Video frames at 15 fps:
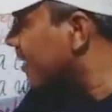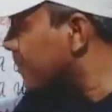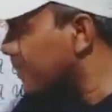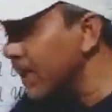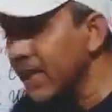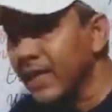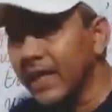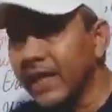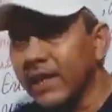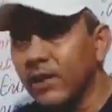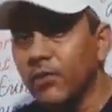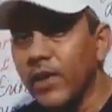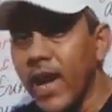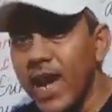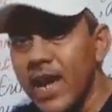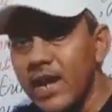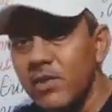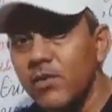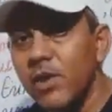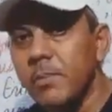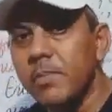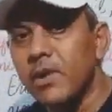speak it,
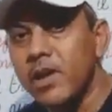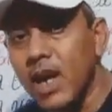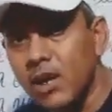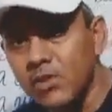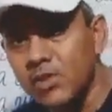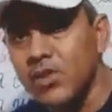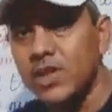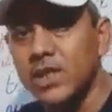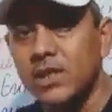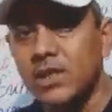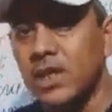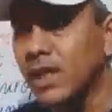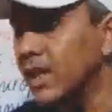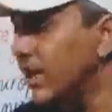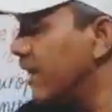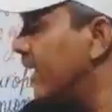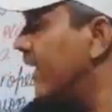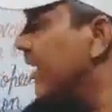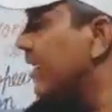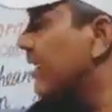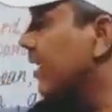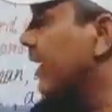when we pronounce it,
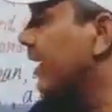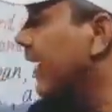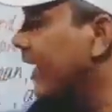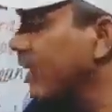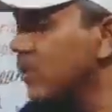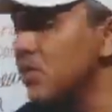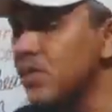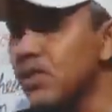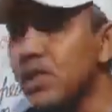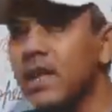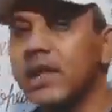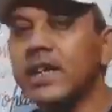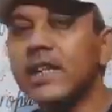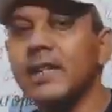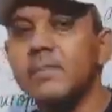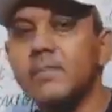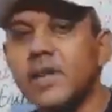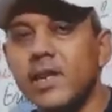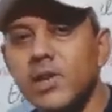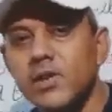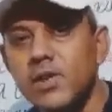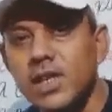it
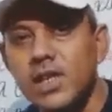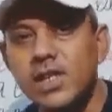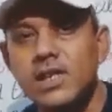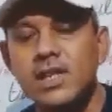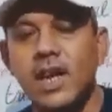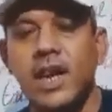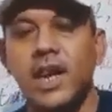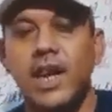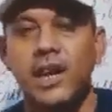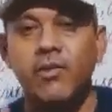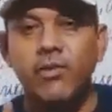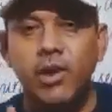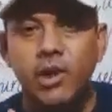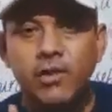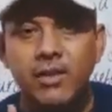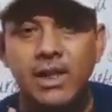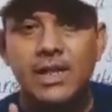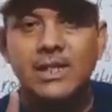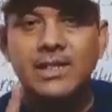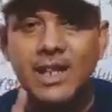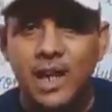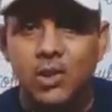produces a
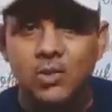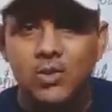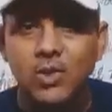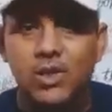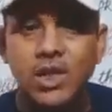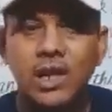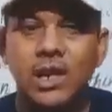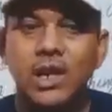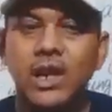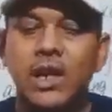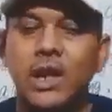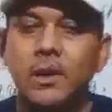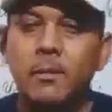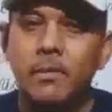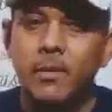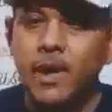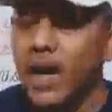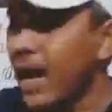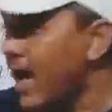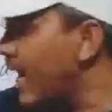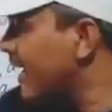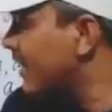vowel sound
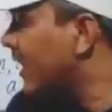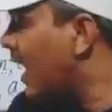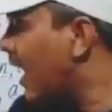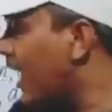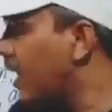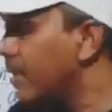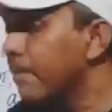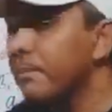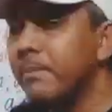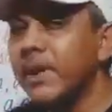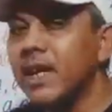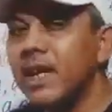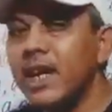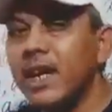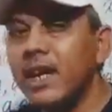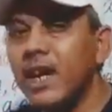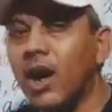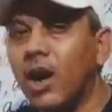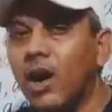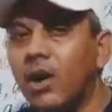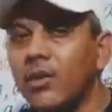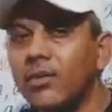at the
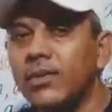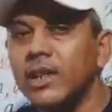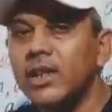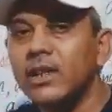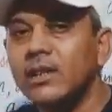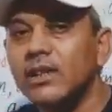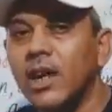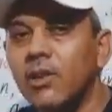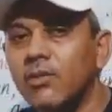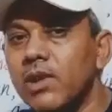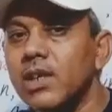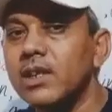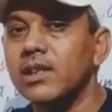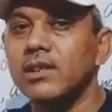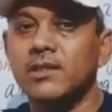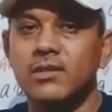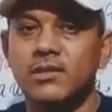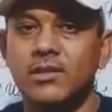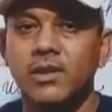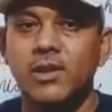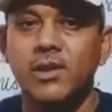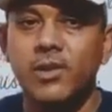beginning of the word.
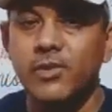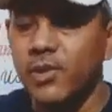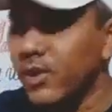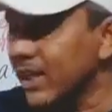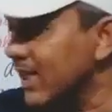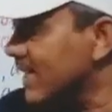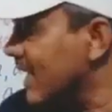For